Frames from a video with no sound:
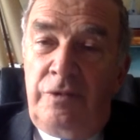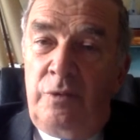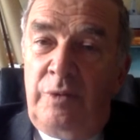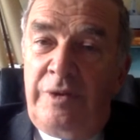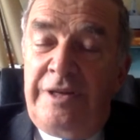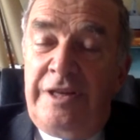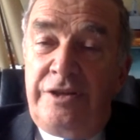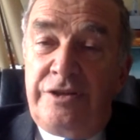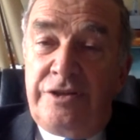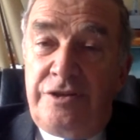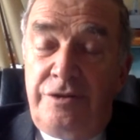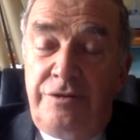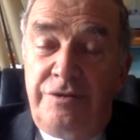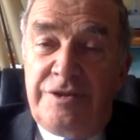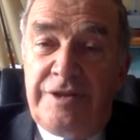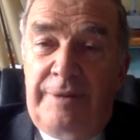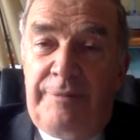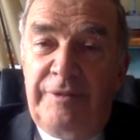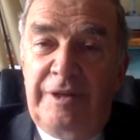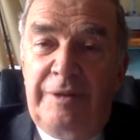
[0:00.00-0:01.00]
we need to do
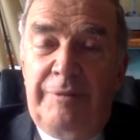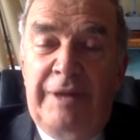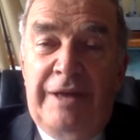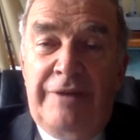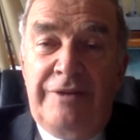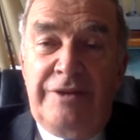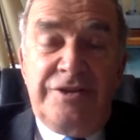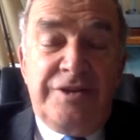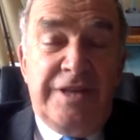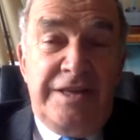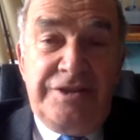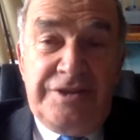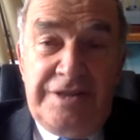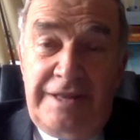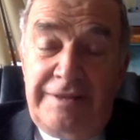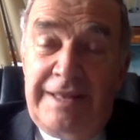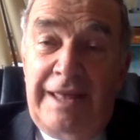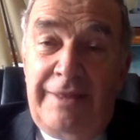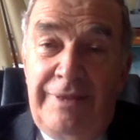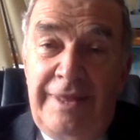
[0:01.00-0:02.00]
something about this. They
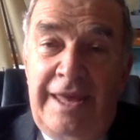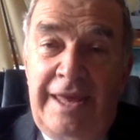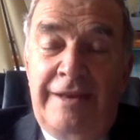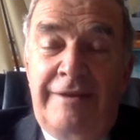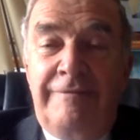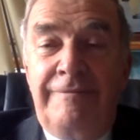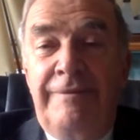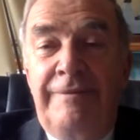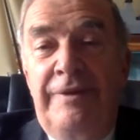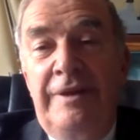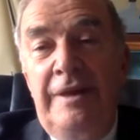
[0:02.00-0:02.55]
said that then.